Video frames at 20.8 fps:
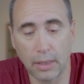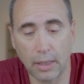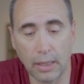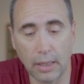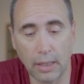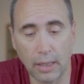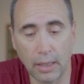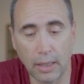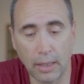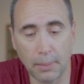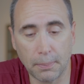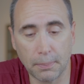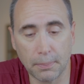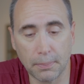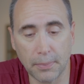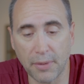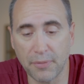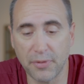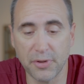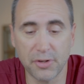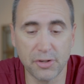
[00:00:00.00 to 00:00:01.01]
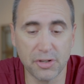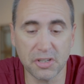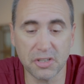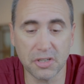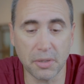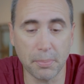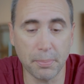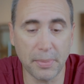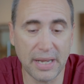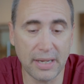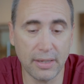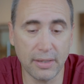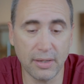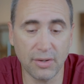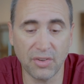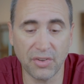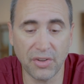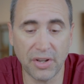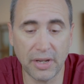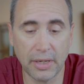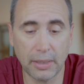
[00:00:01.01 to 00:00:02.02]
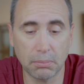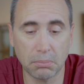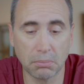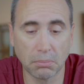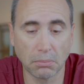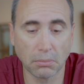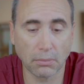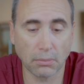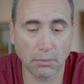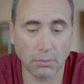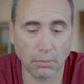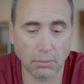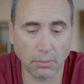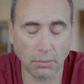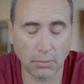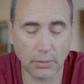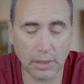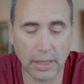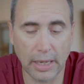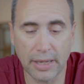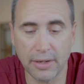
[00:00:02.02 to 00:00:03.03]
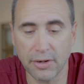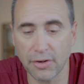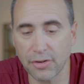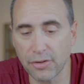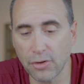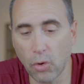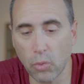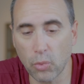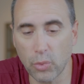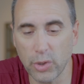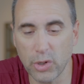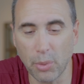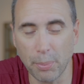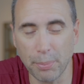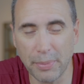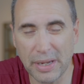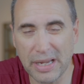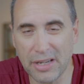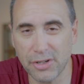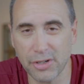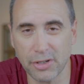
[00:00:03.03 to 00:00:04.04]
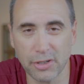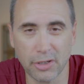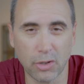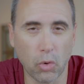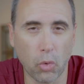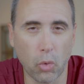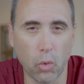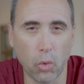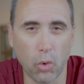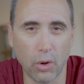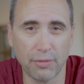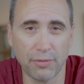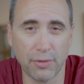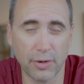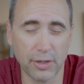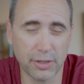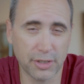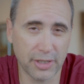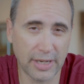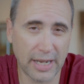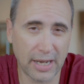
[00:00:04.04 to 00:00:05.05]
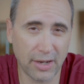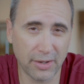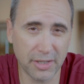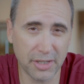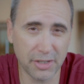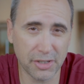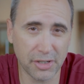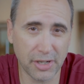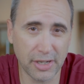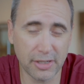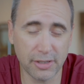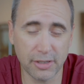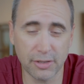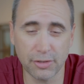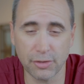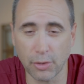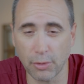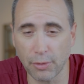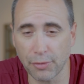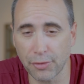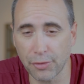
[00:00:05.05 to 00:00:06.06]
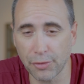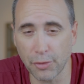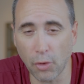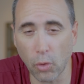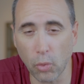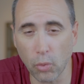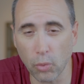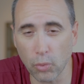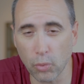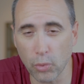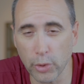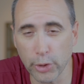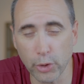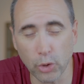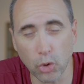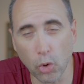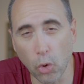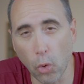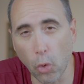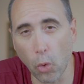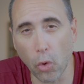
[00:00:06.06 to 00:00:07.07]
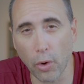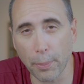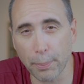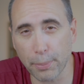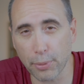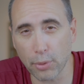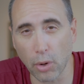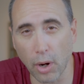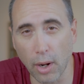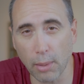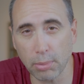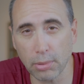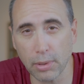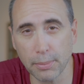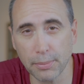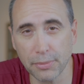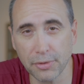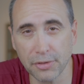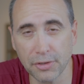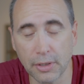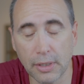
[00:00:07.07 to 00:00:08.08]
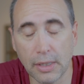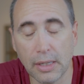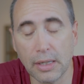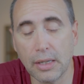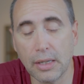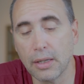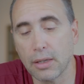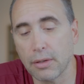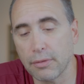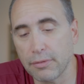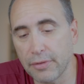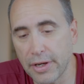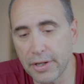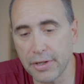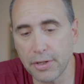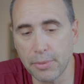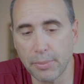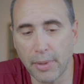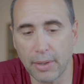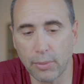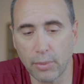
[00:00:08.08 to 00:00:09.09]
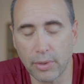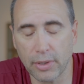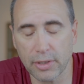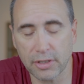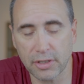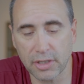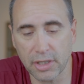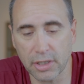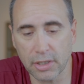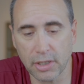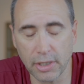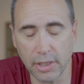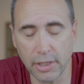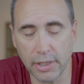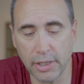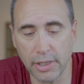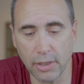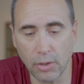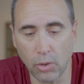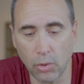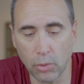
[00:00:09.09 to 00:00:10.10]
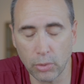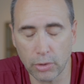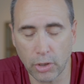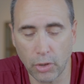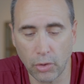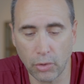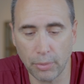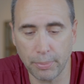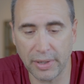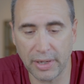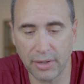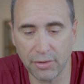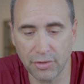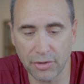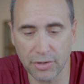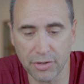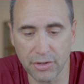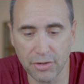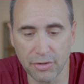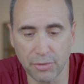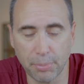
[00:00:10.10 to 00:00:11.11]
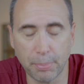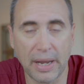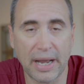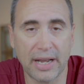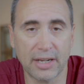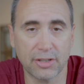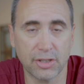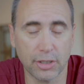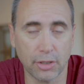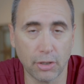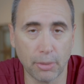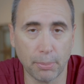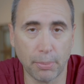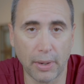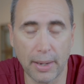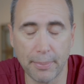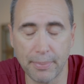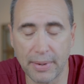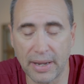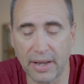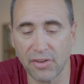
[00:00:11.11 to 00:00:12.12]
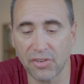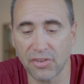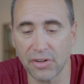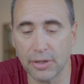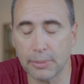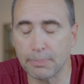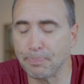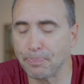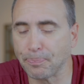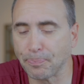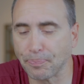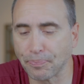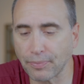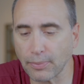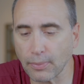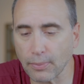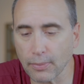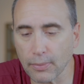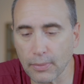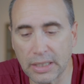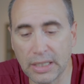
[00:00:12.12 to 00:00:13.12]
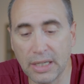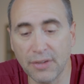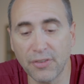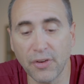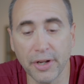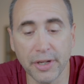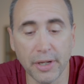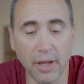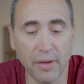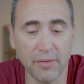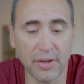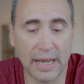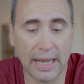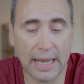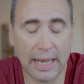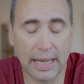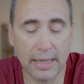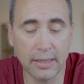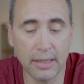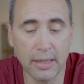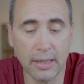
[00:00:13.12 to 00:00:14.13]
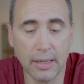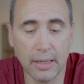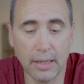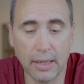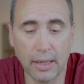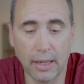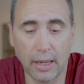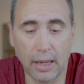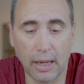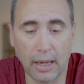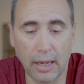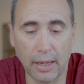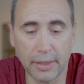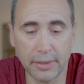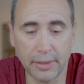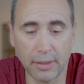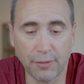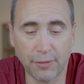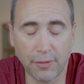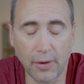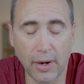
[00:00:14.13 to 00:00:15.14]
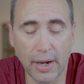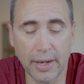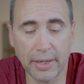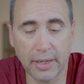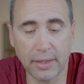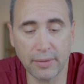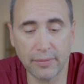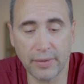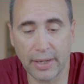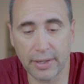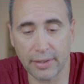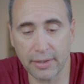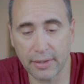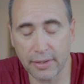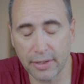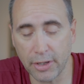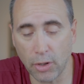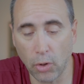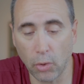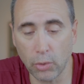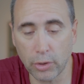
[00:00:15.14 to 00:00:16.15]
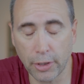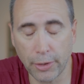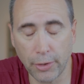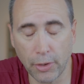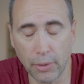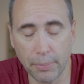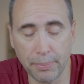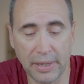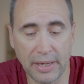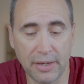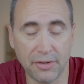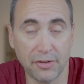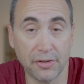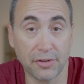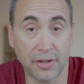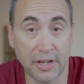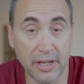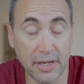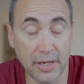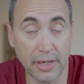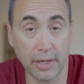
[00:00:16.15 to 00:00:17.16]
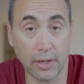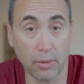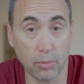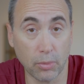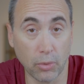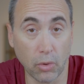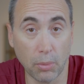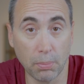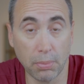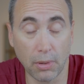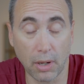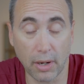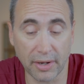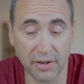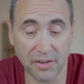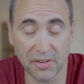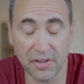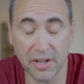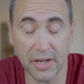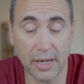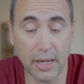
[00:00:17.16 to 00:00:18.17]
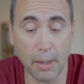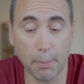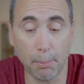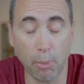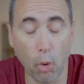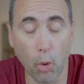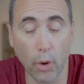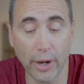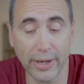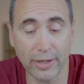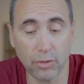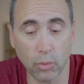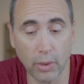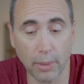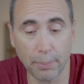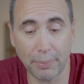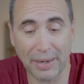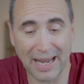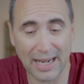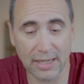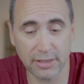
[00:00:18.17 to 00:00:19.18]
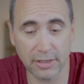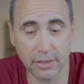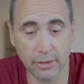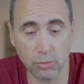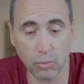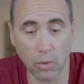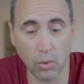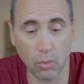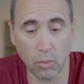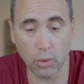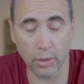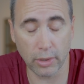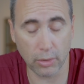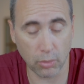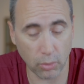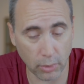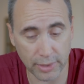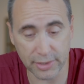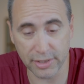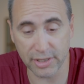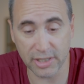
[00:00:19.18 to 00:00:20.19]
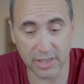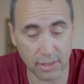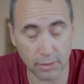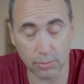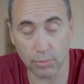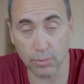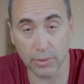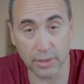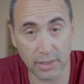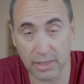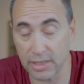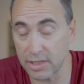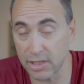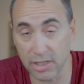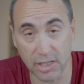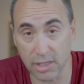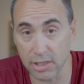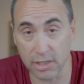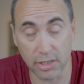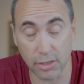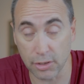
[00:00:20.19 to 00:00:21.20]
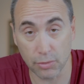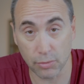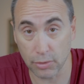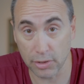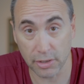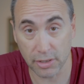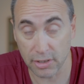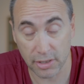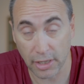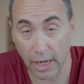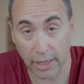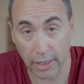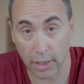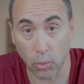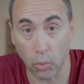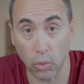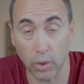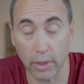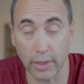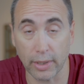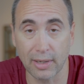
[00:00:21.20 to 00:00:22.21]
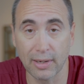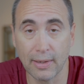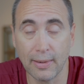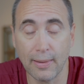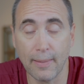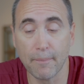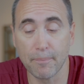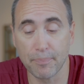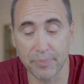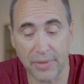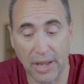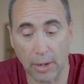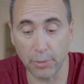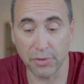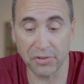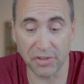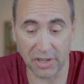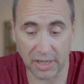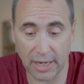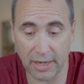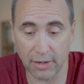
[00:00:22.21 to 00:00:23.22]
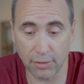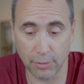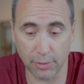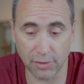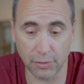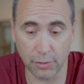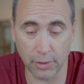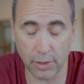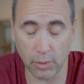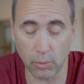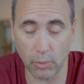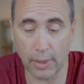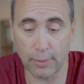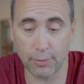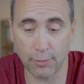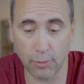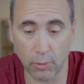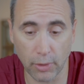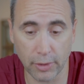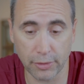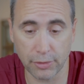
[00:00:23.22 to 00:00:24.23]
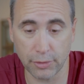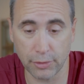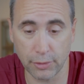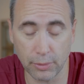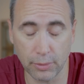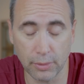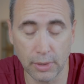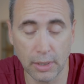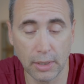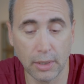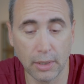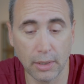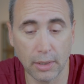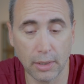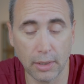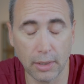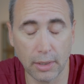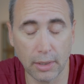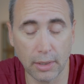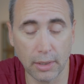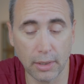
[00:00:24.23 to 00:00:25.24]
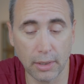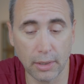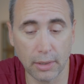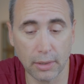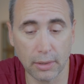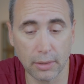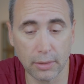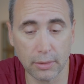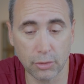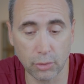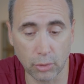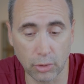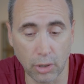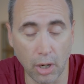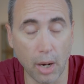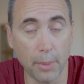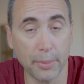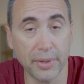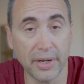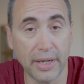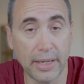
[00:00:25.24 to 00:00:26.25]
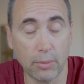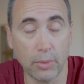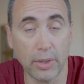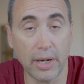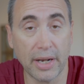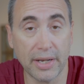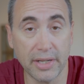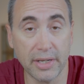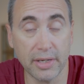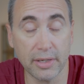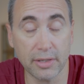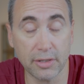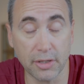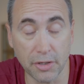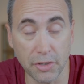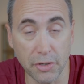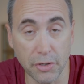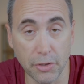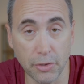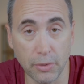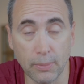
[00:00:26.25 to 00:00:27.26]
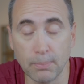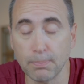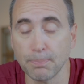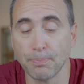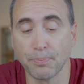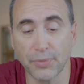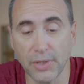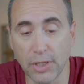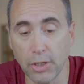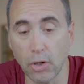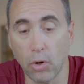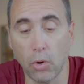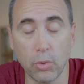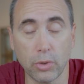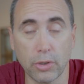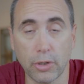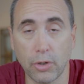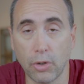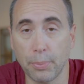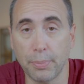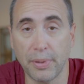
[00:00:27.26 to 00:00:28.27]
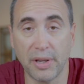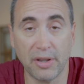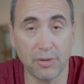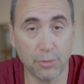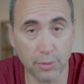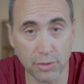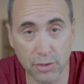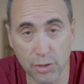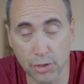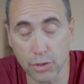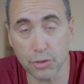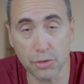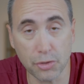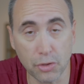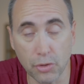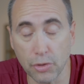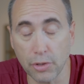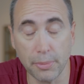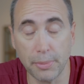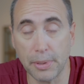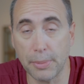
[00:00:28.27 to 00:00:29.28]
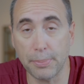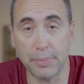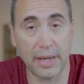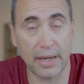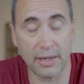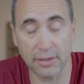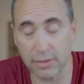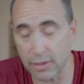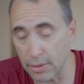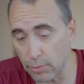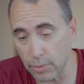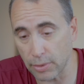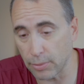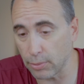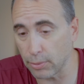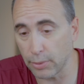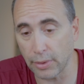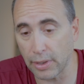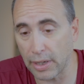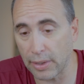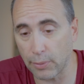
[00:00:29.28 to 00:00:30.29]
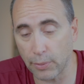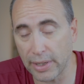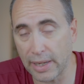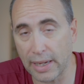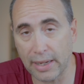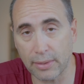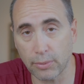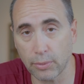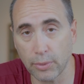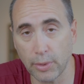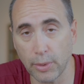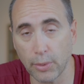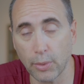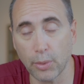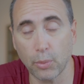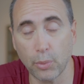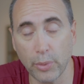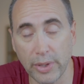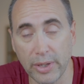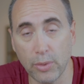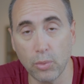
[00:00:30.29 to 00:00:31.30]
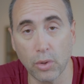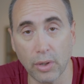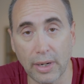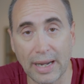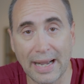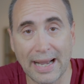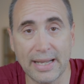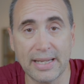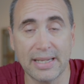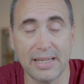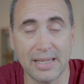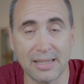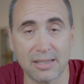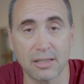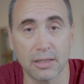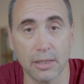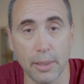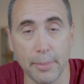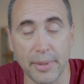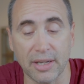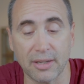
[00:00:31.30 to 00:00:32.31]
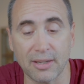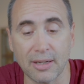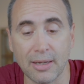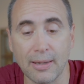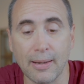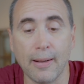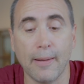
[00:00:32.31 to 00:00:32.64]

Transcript: Um, if it's just a maintenance thing, and there's no real major core functionality changes or there's no real core problems, then you might want to stick to the old code base and just patch it or bypass it. If, on the other hand, uh, you're finding that the old code base is hitting a roadblock, it's hitting a point where patches won't work, where it just just, just it's not going to work. That was the case with Studio Web 4 to uh, to accommodate what I needed to do. The old code base just couldn't be patched. We, we were at, we, at, we were we were at its limit.